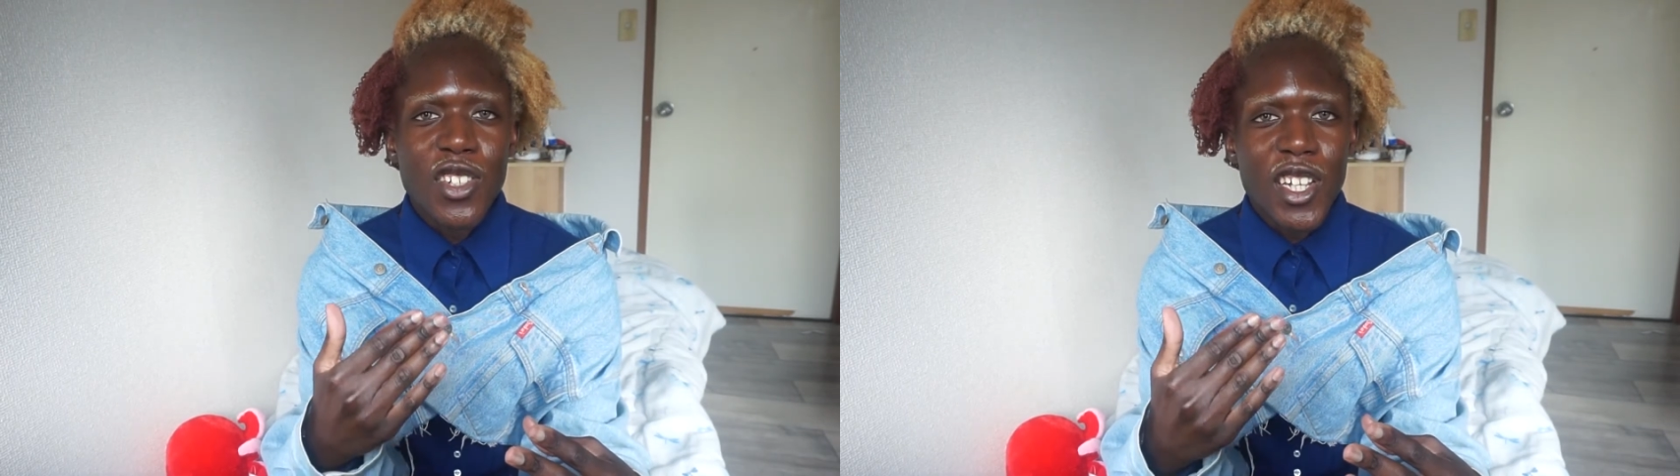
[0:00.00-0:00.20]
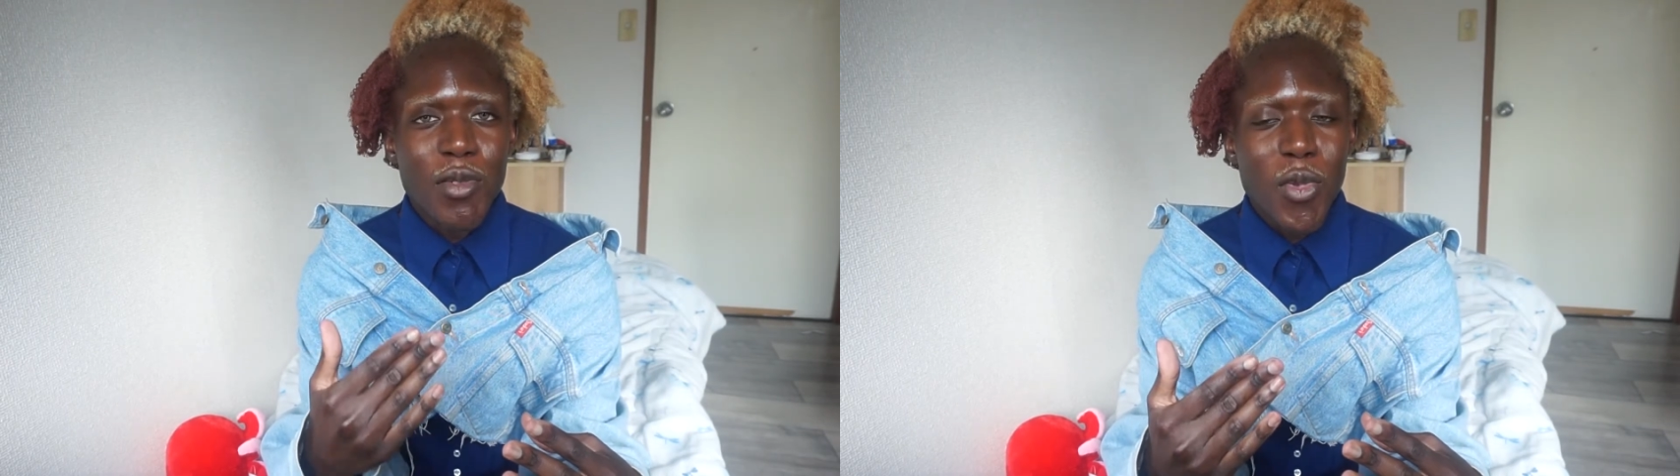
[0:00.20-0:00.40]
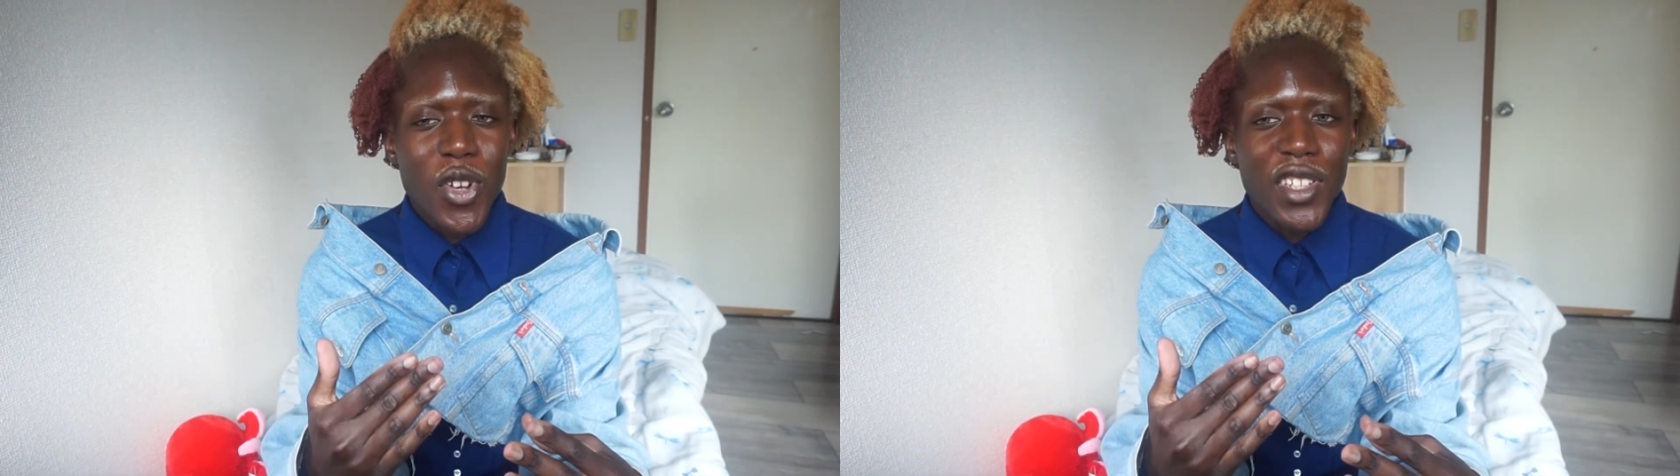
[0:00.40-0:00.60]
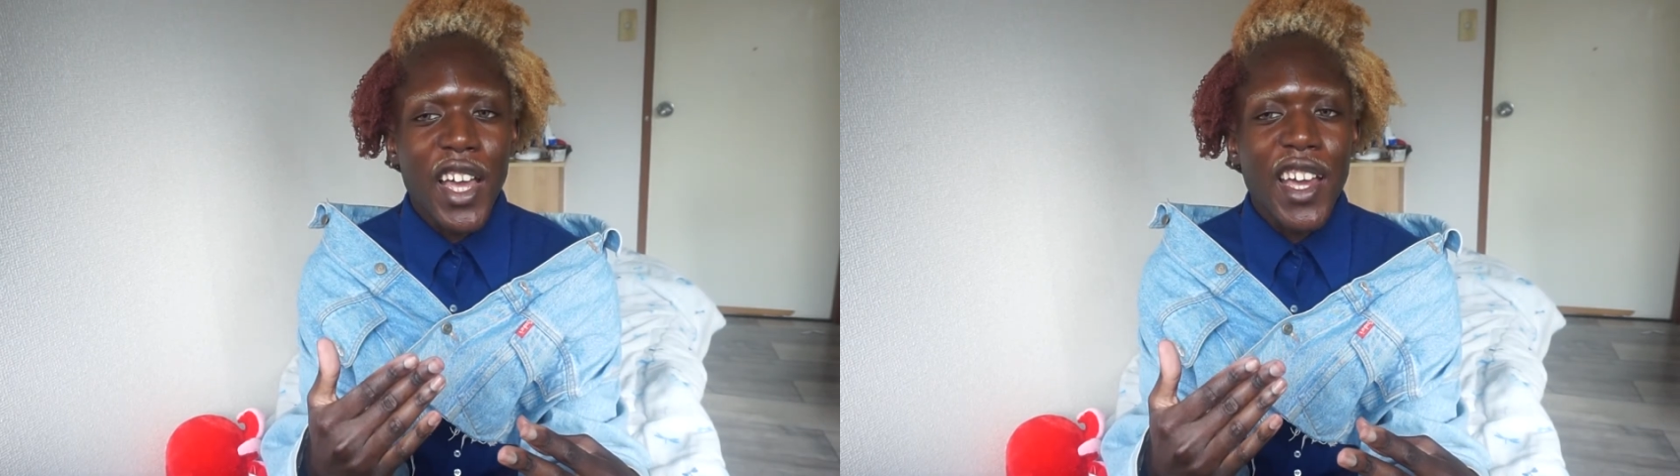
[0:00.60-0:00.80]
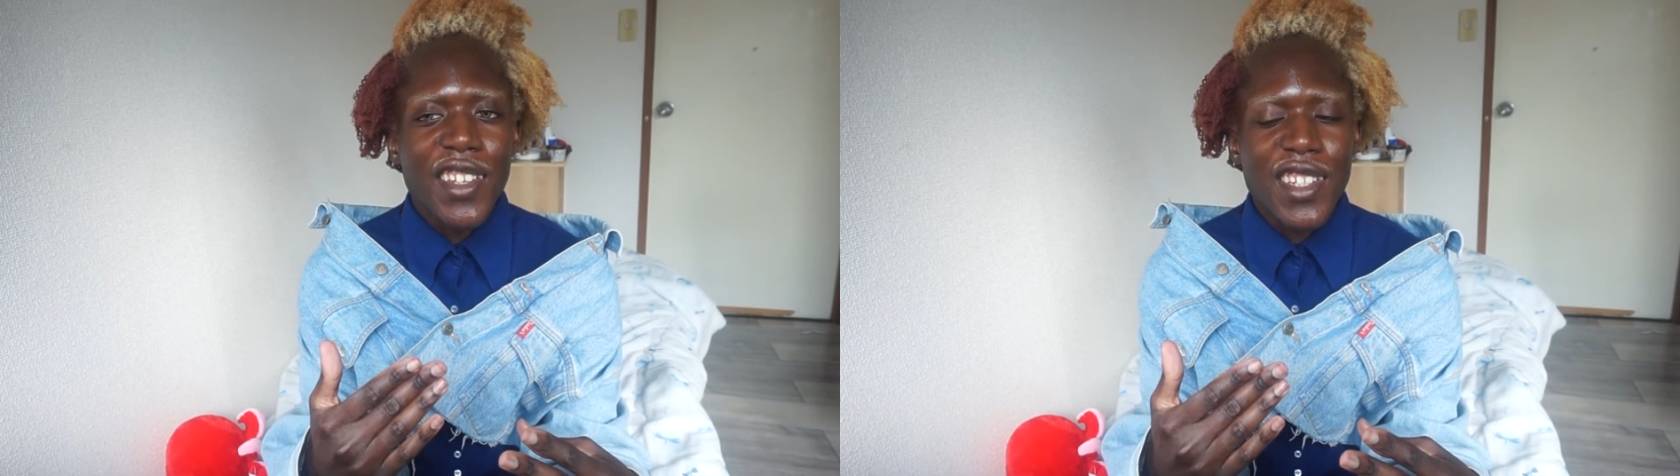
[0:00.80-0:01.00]
In most
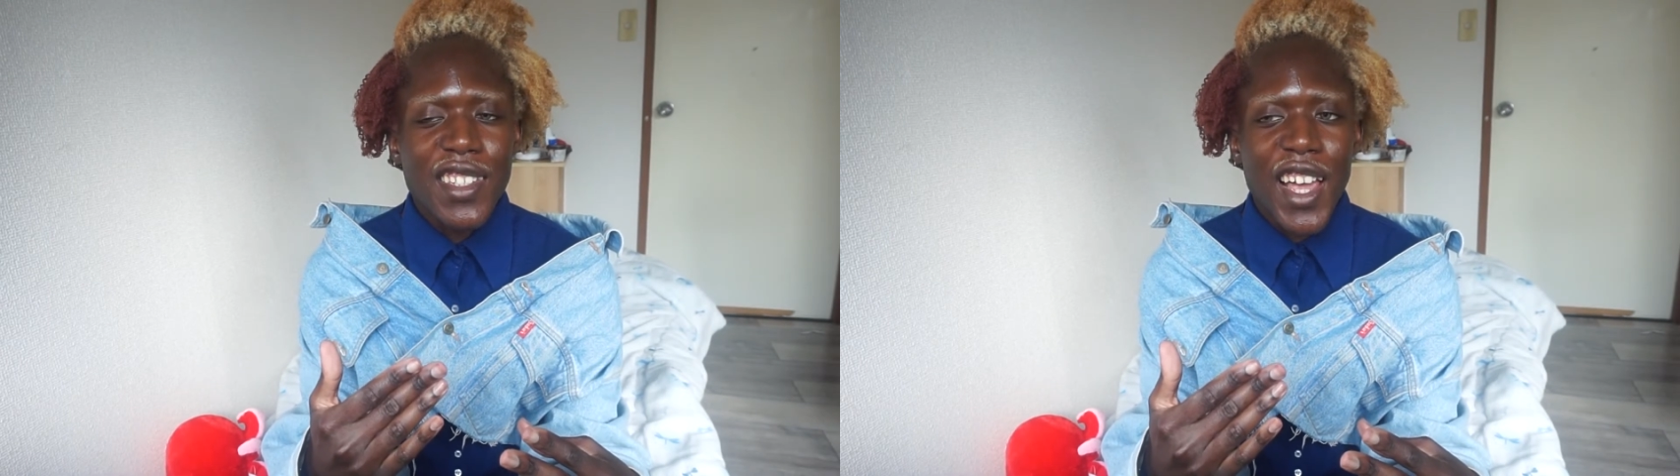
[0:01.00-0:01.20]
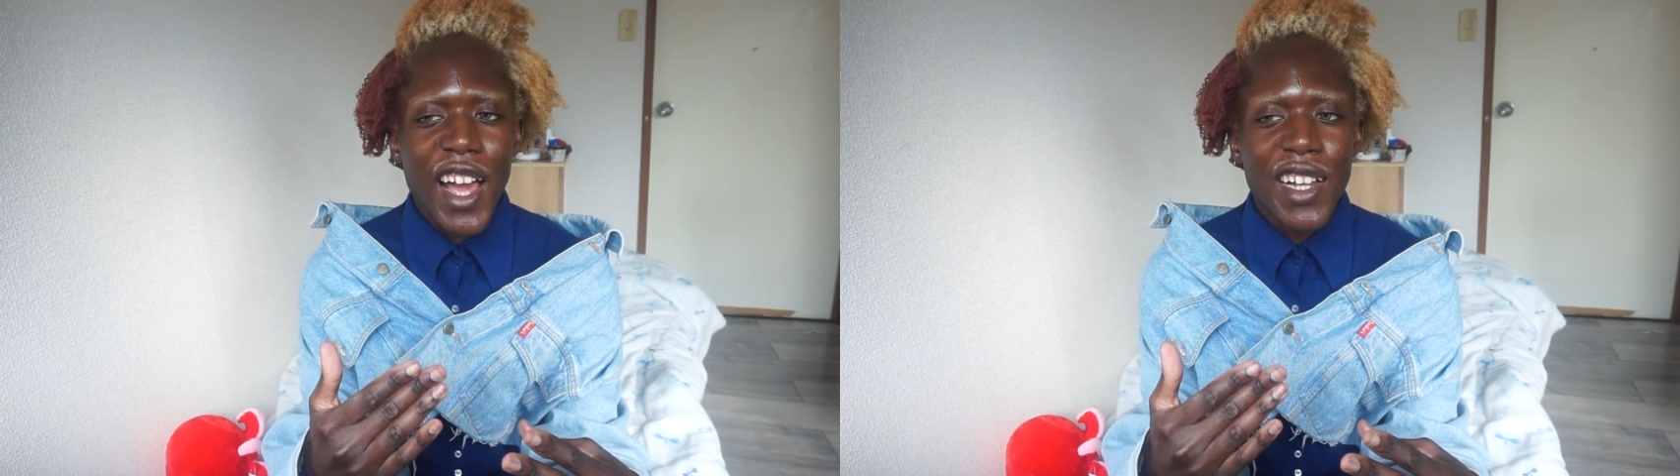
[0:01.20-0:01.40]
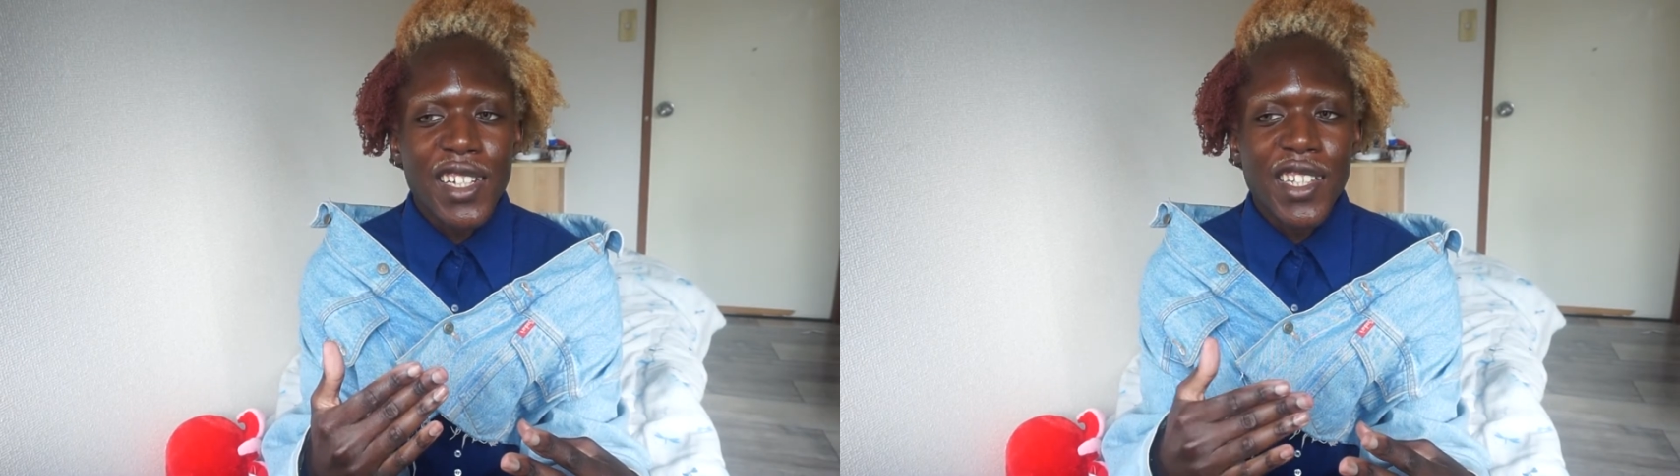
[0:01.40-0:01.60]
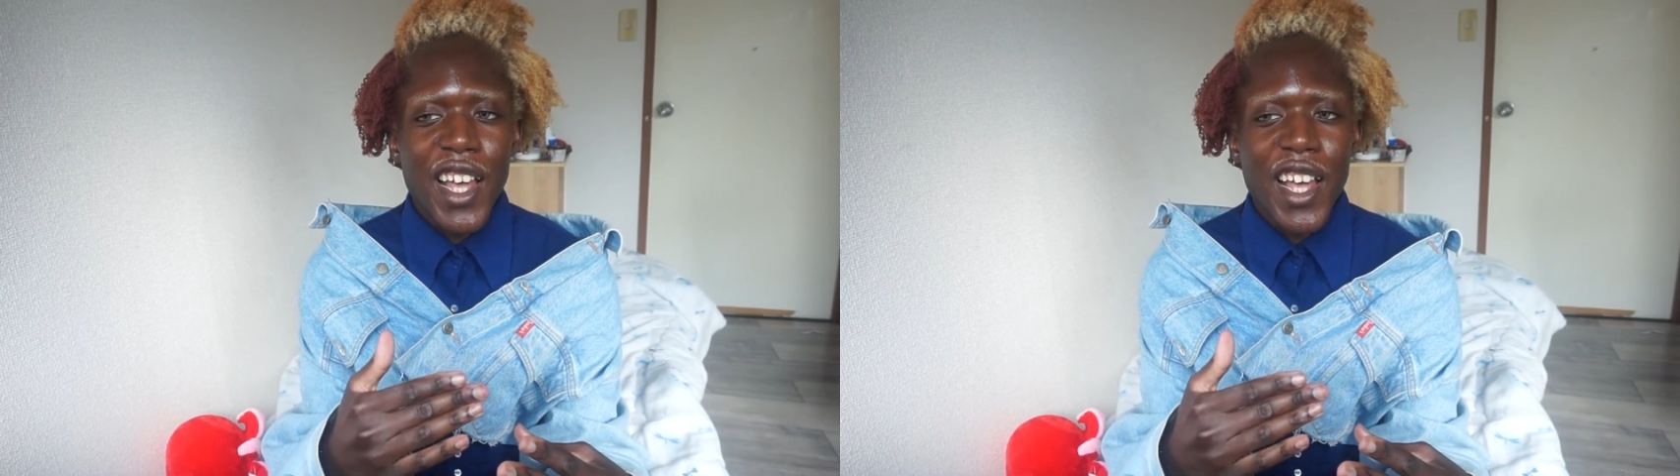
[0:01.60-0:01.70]
cases, I clean